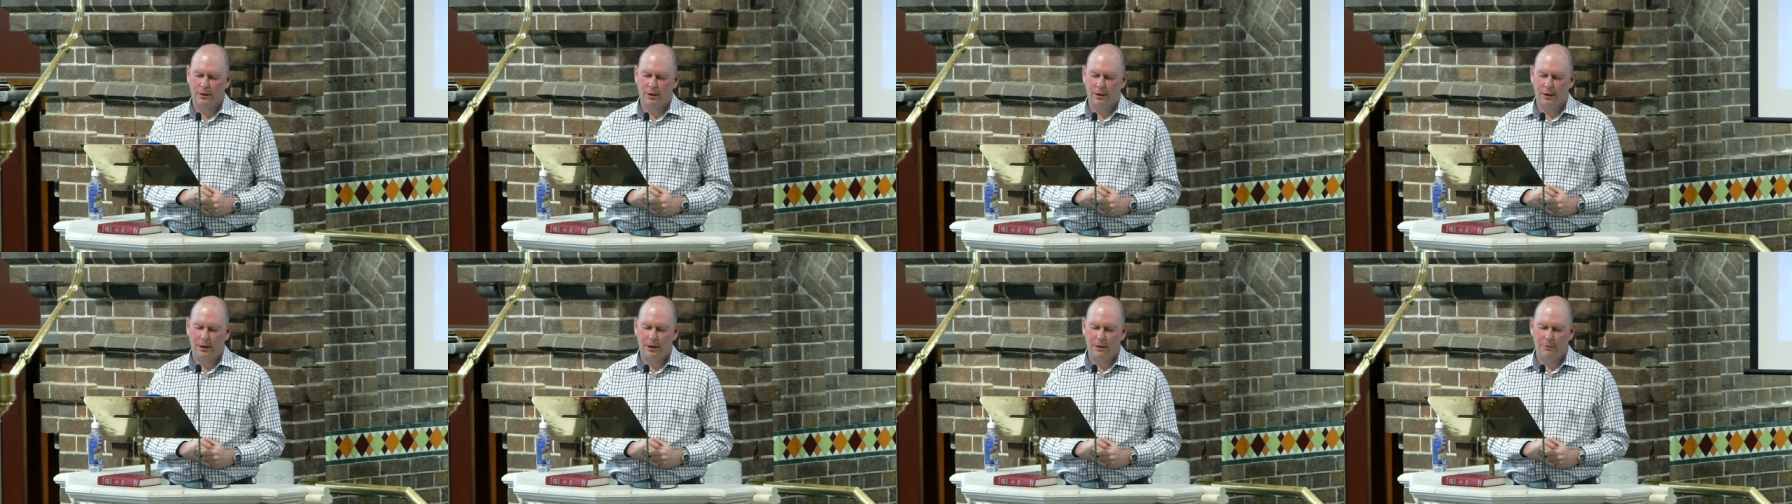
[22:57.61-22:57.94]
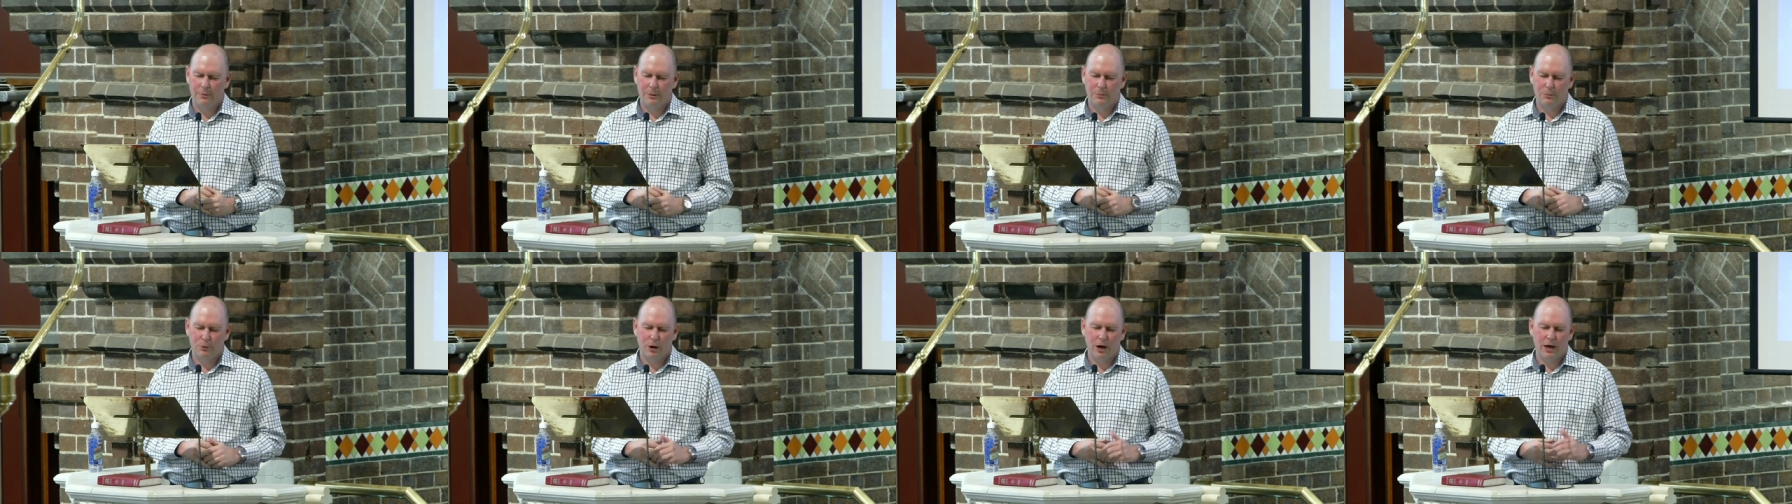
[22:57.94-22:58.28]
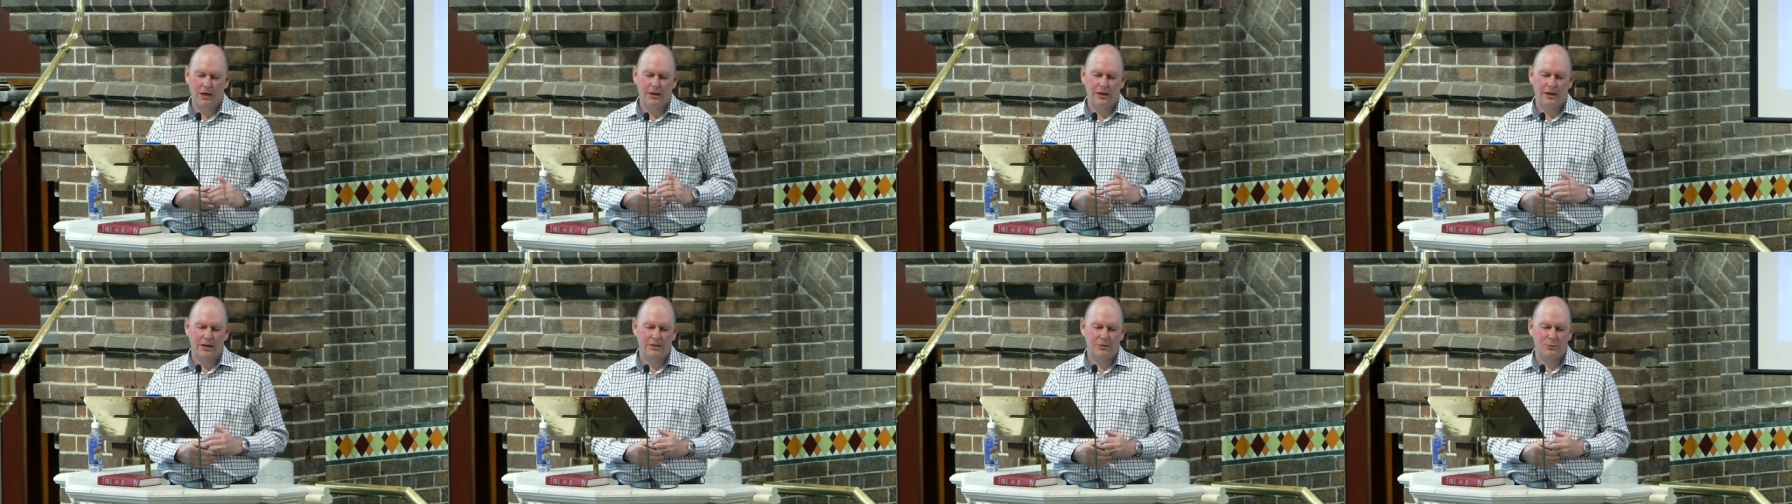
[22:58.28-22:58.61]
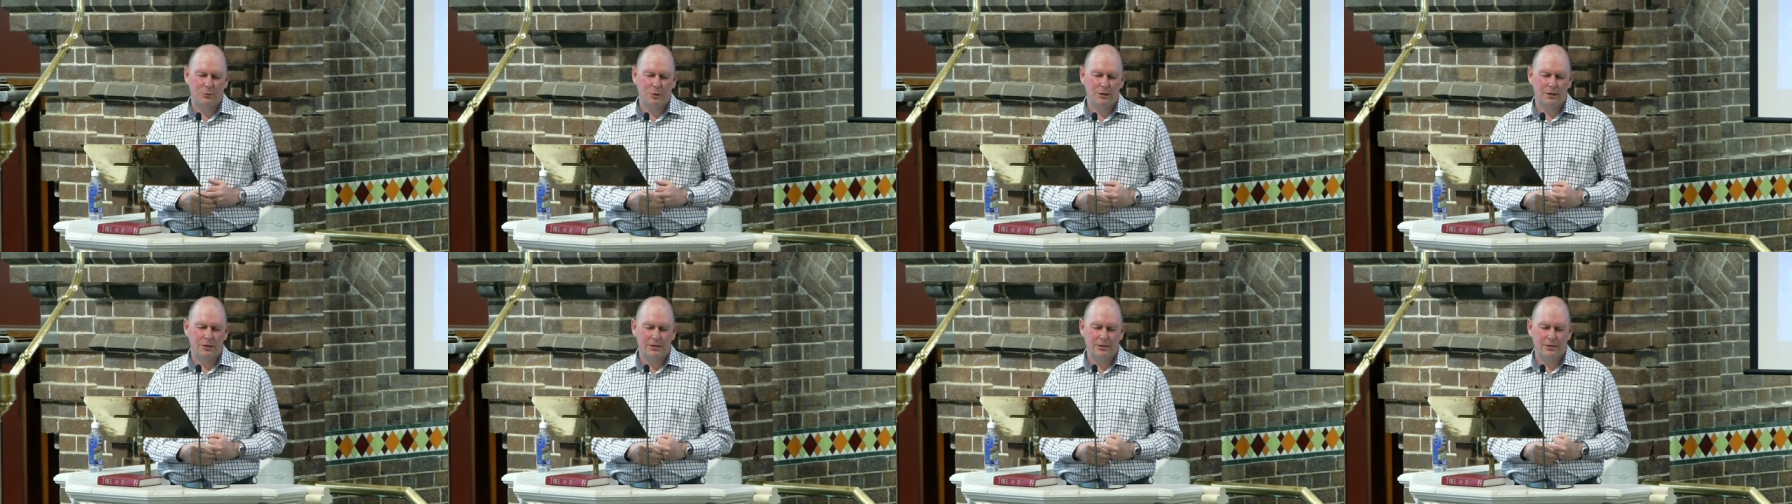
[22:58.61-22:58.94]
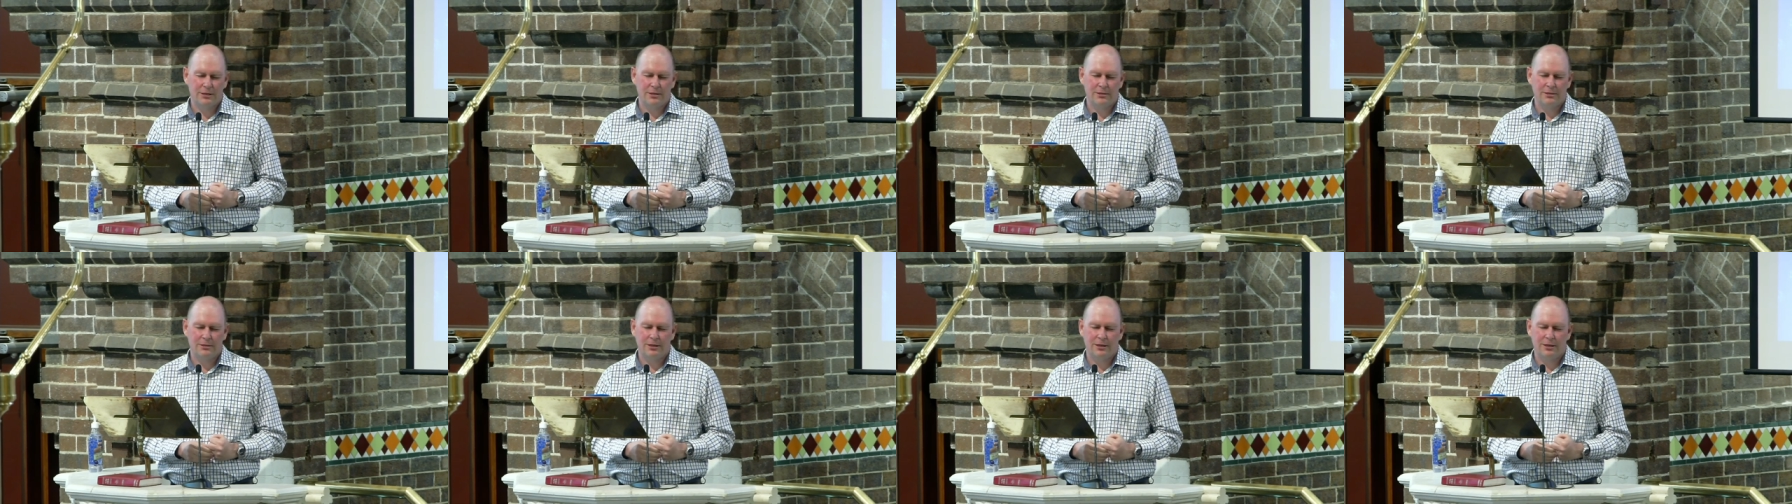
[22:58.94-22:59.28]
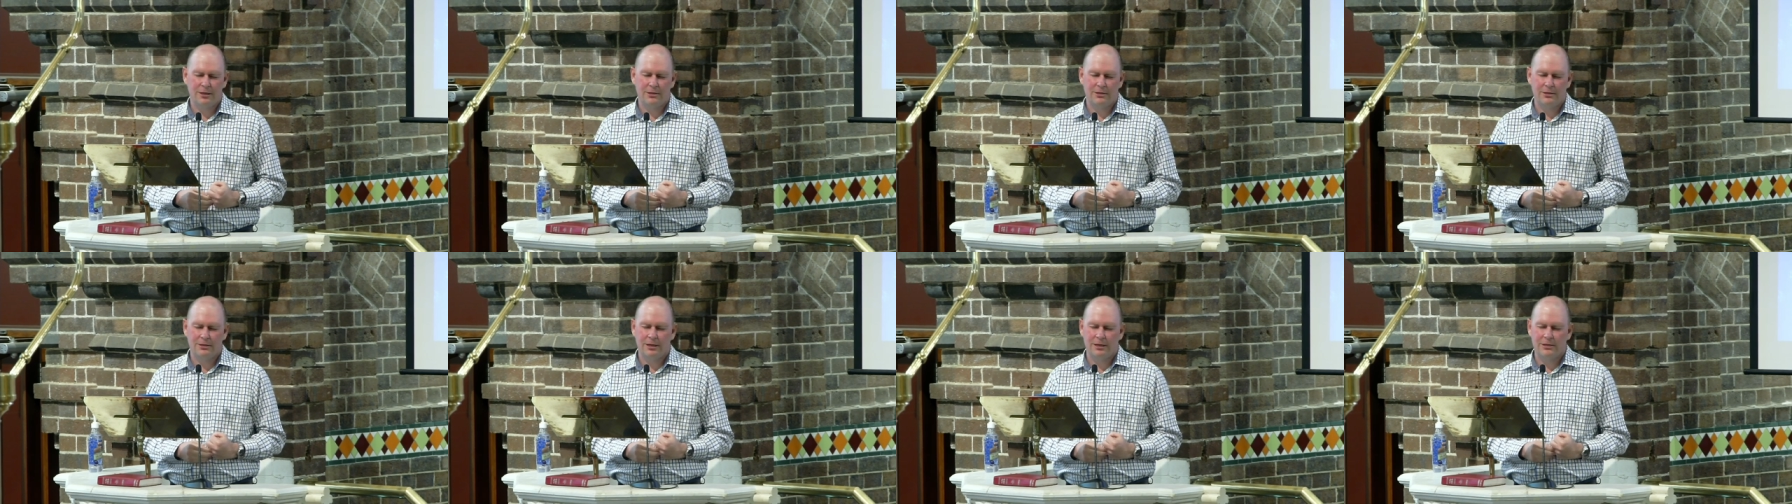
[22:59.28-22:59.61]
Uh, we pray that as we listen to
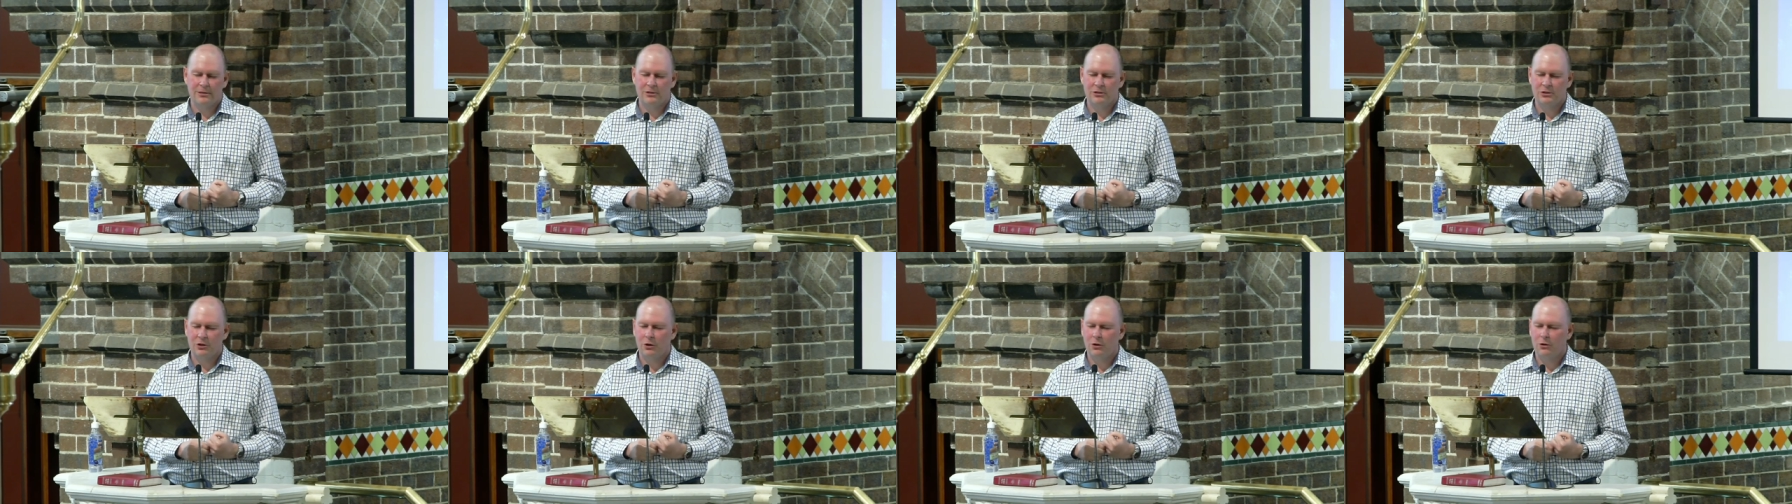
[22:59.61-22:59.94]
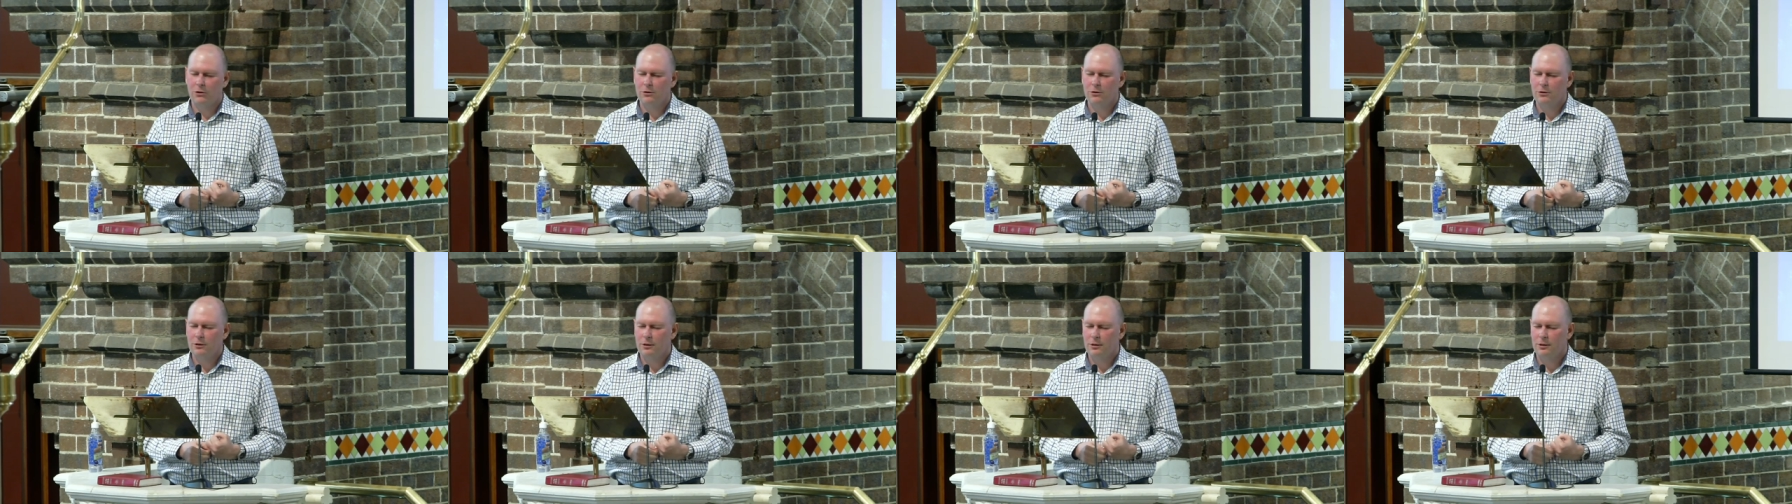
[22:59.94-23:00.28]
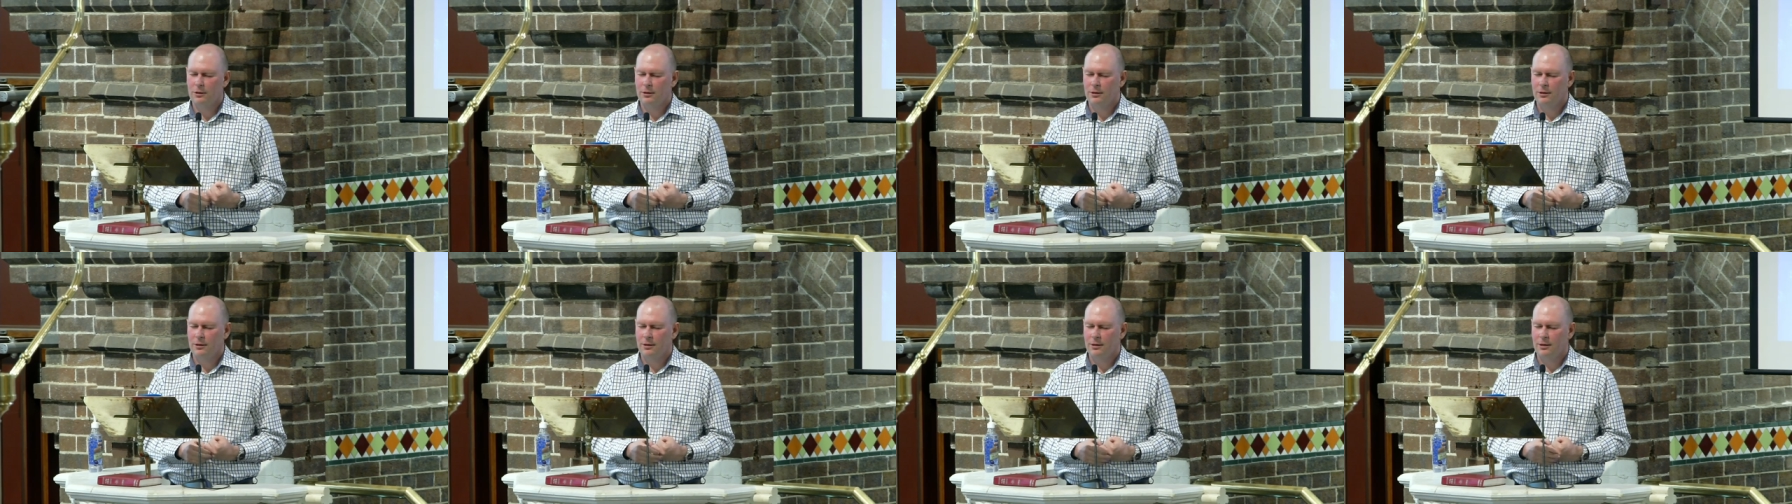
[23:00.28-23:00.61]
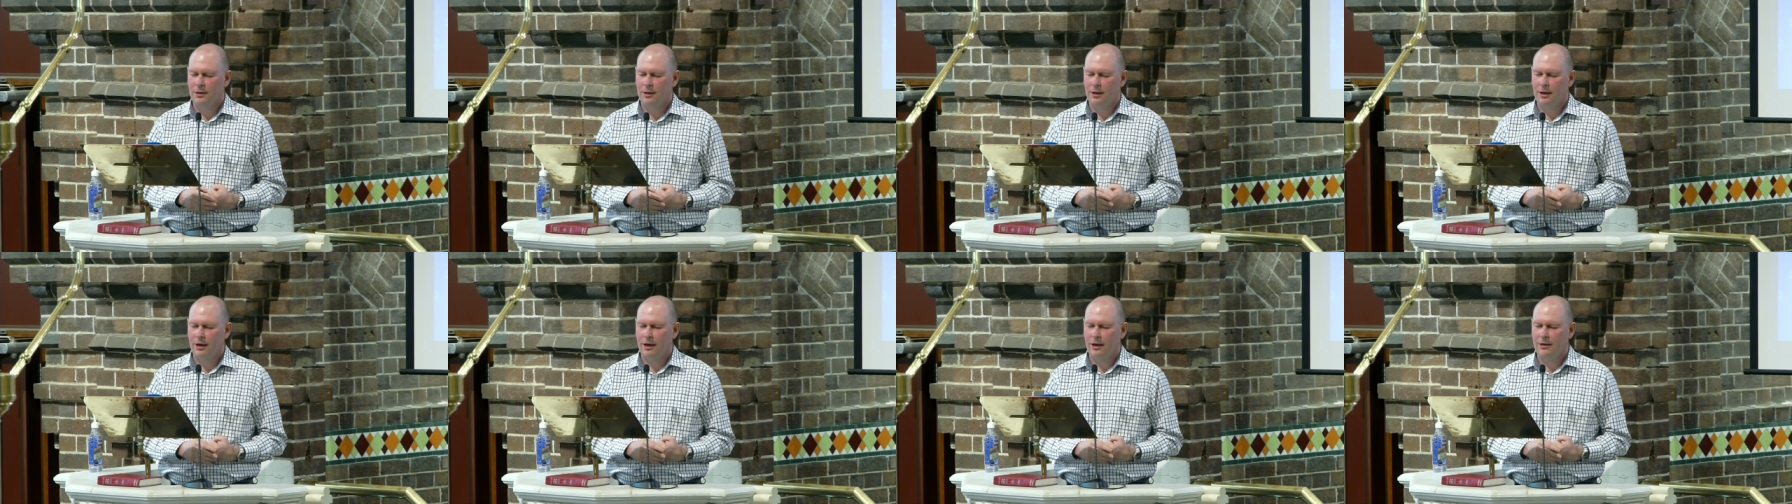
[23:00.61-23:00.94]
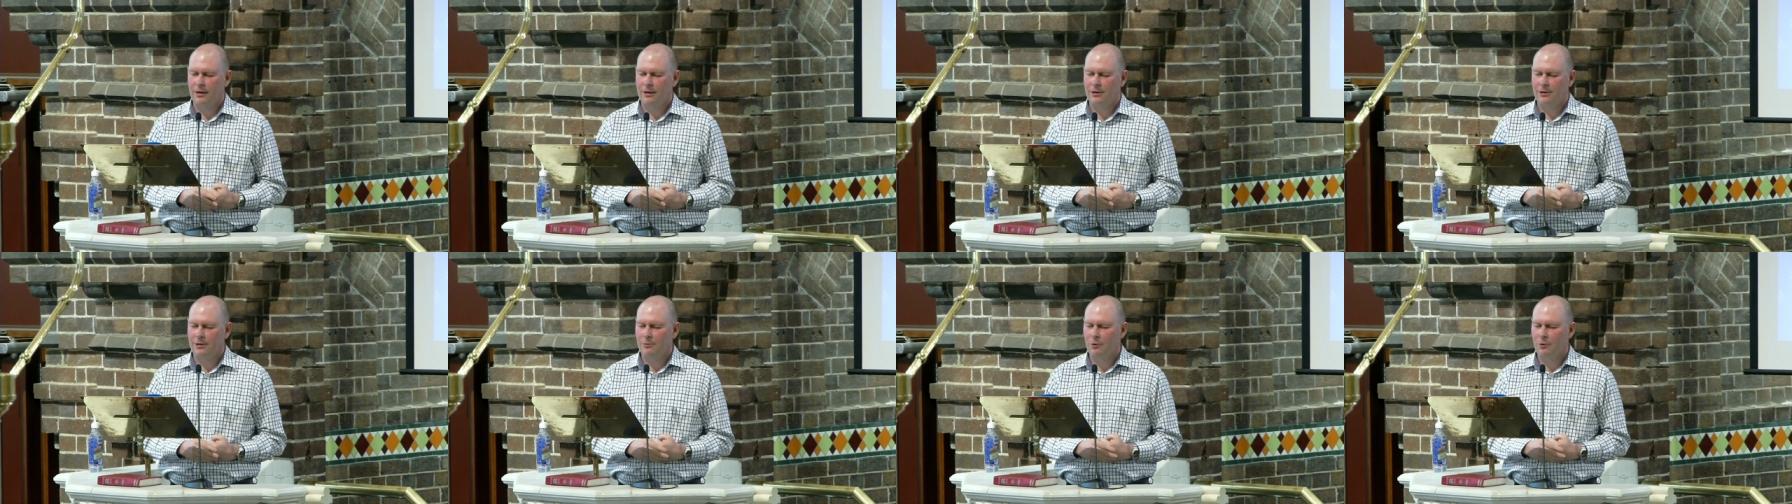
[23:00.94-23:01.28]
this next song, uh, that you might